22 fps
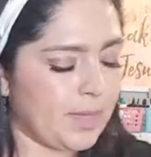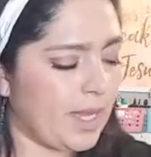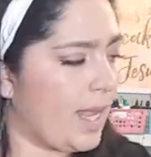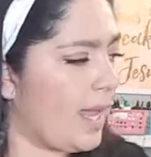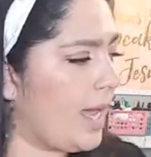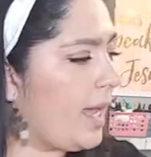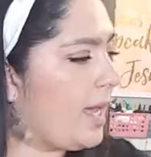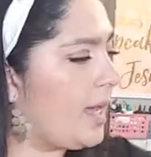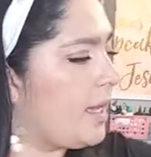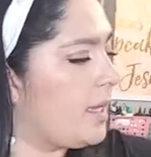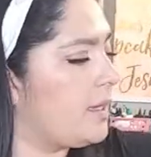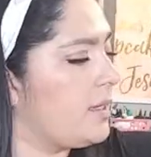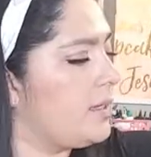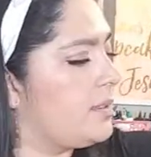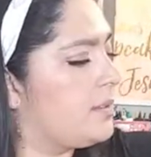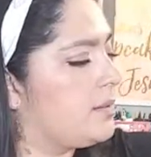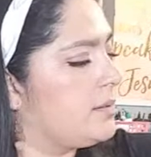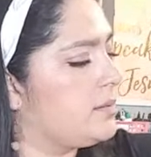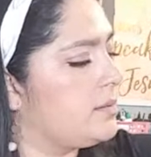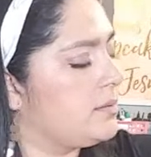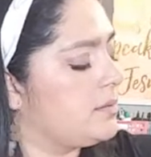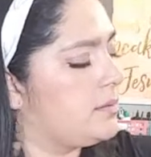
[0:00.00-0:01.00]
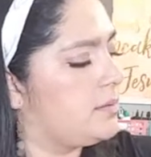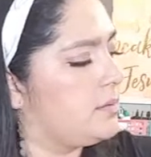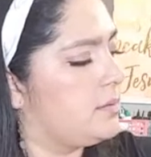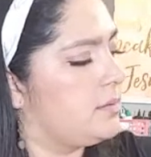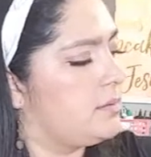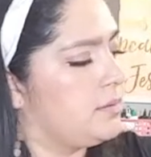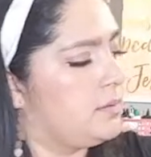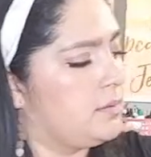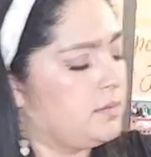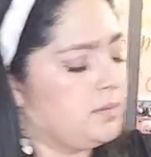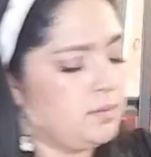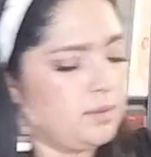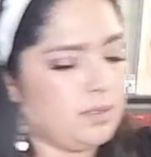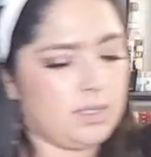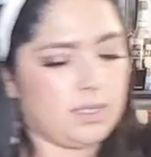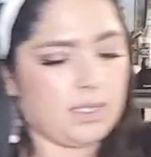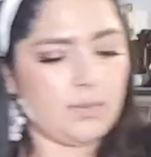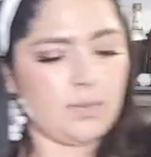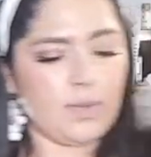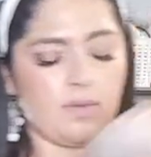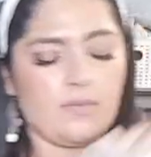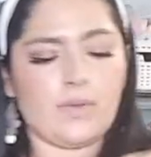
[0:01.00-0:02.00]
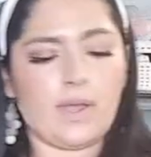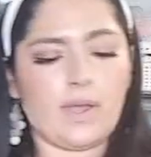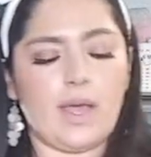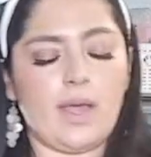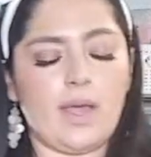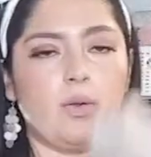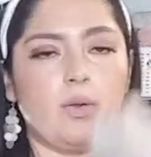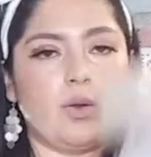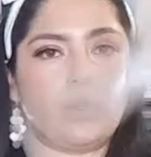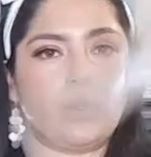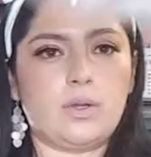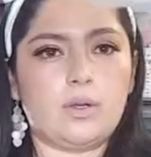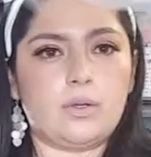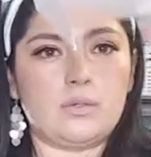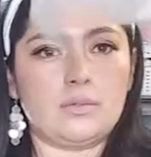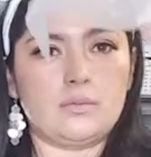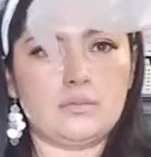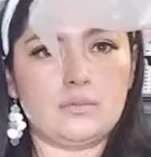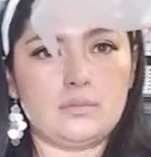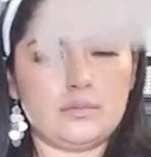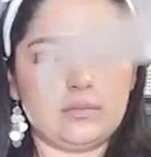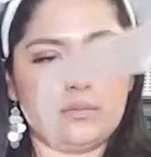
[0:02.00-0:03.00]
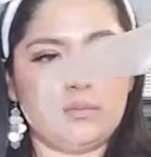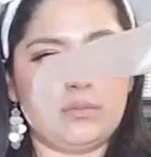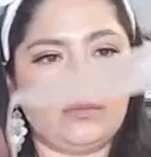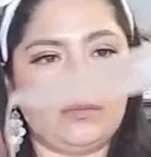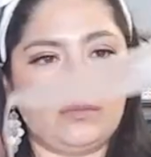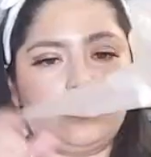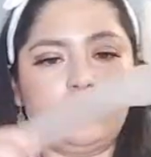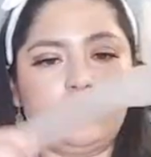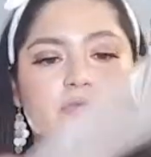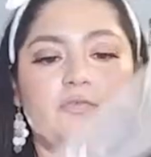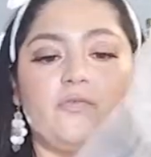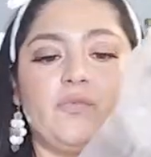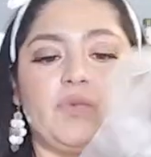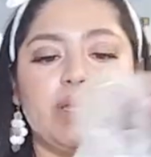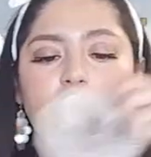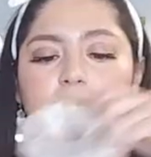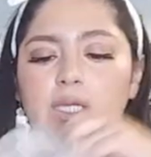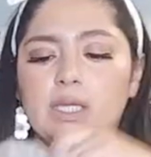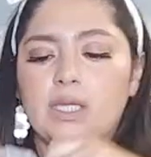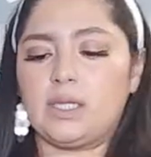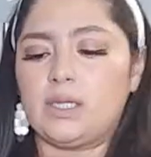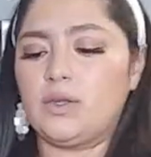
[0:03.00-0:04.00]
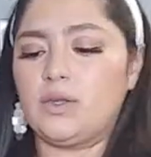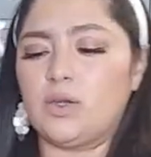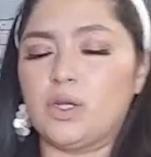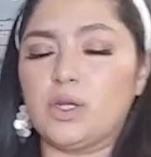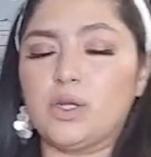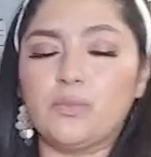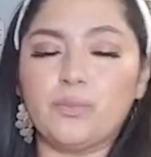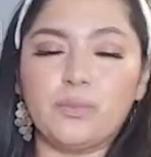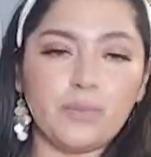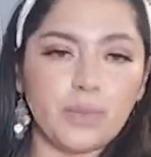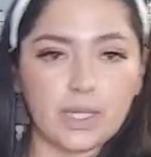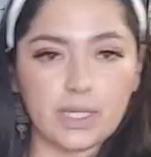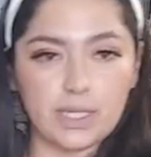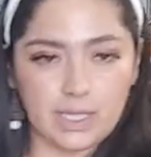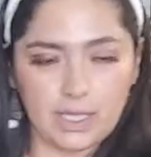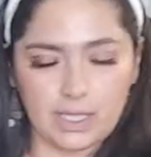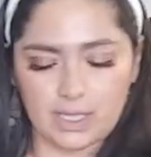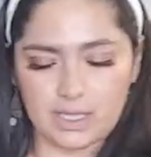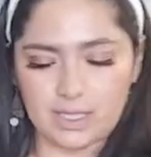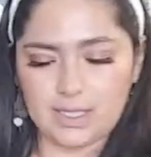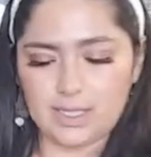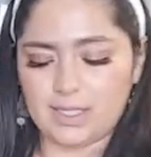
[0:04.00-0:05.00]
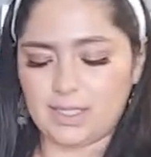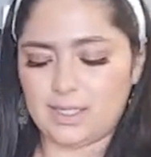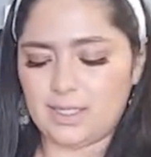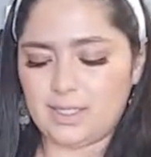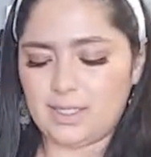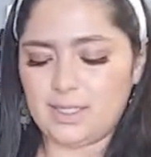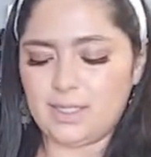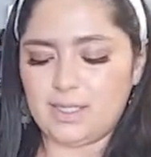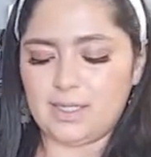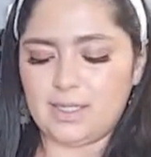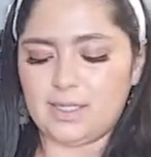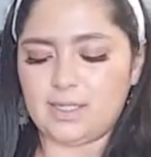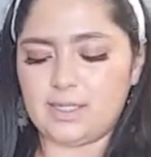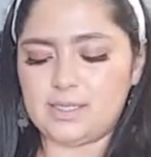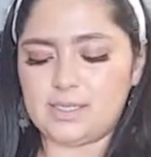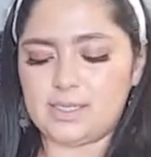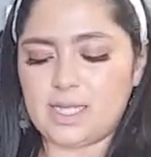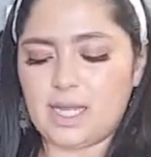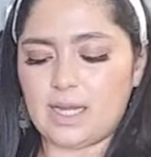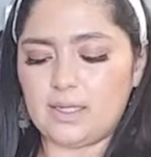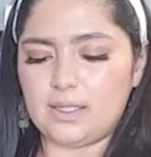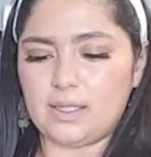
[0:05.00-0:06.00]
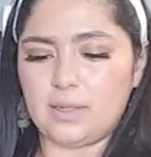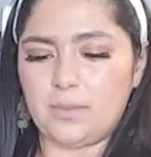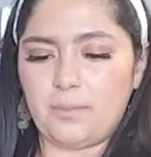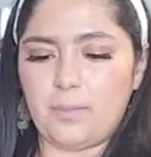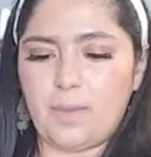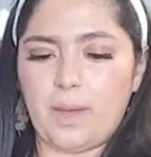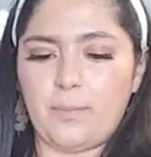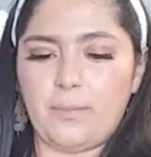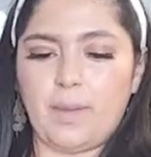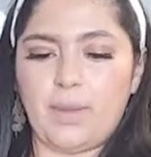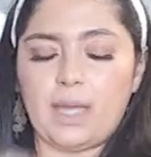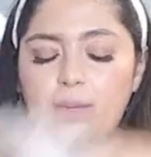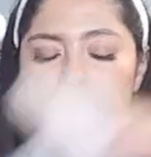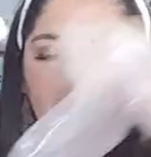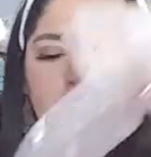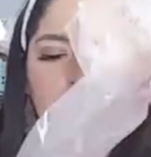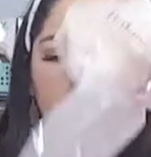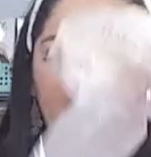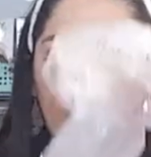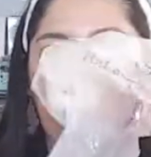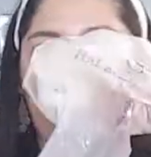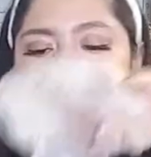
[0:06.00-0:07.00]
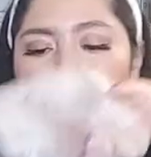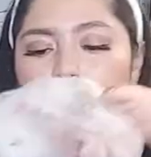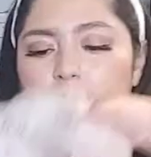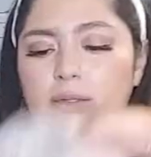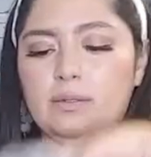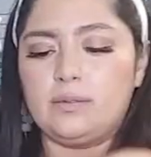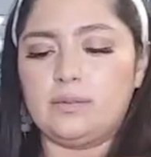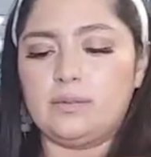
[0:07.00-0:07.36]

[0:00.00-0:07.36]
add some of our filling or pudding inside a piping bag.